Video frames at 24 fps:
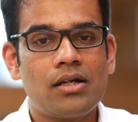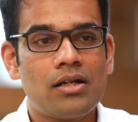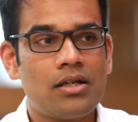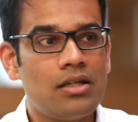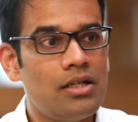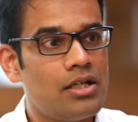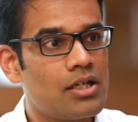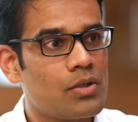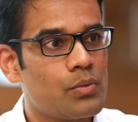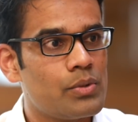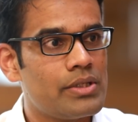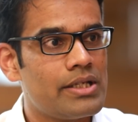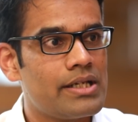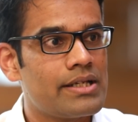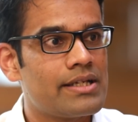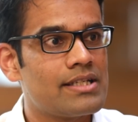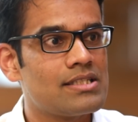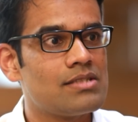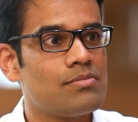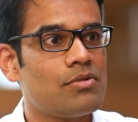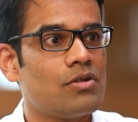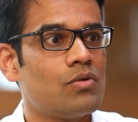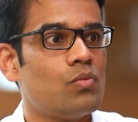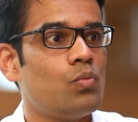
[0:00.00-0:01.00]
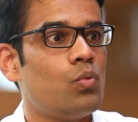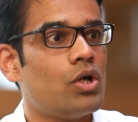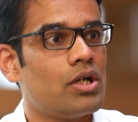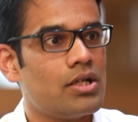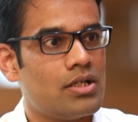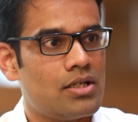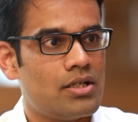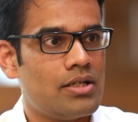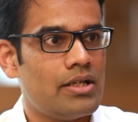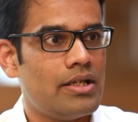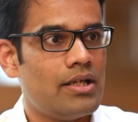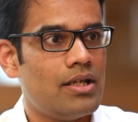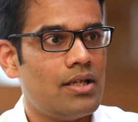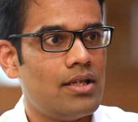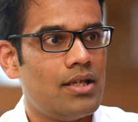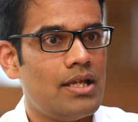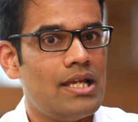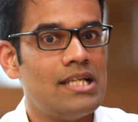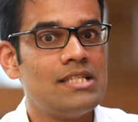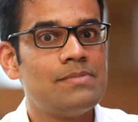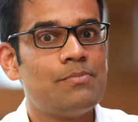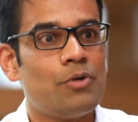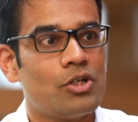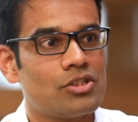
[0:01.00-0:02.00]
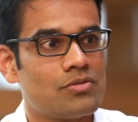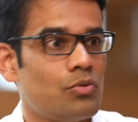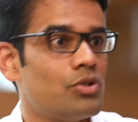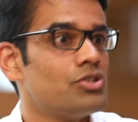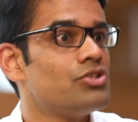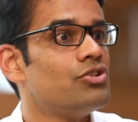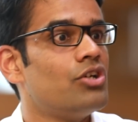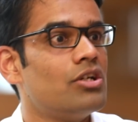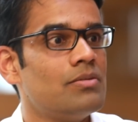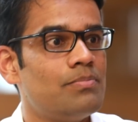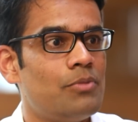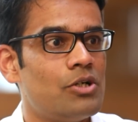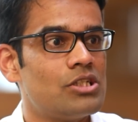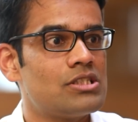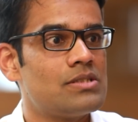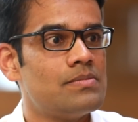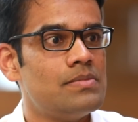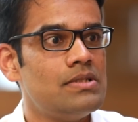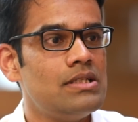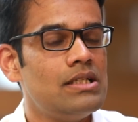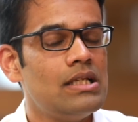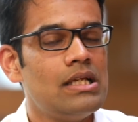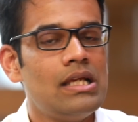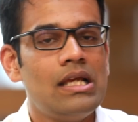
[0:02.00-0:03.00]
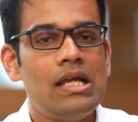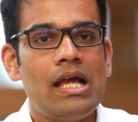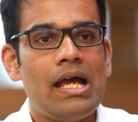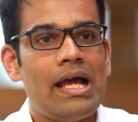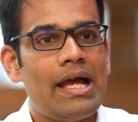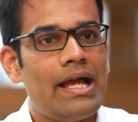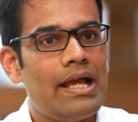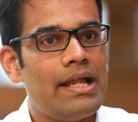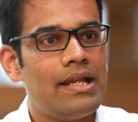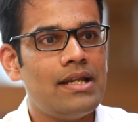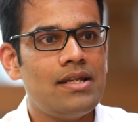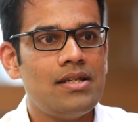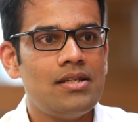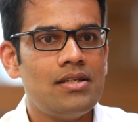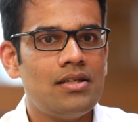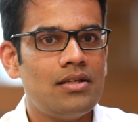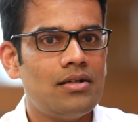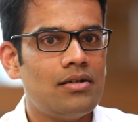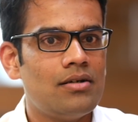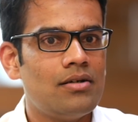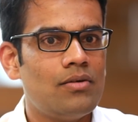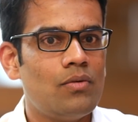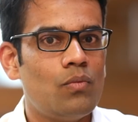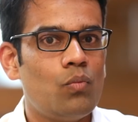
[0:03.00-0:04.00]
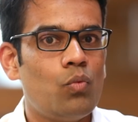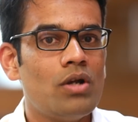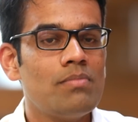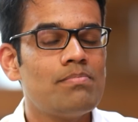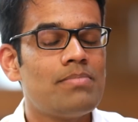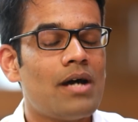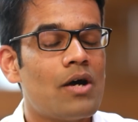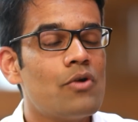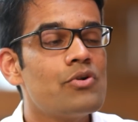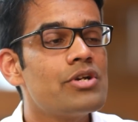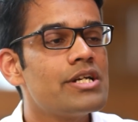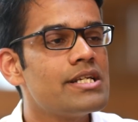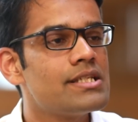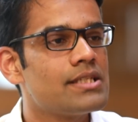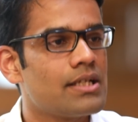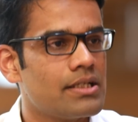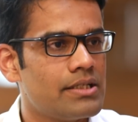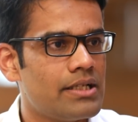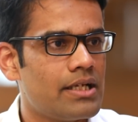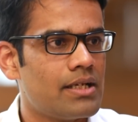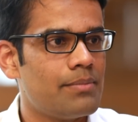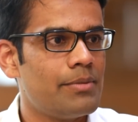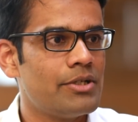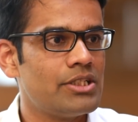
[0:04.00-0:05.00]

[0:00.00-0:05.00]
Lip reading: clear with their kids about what is possible, what's not possible, and what boundaries are there.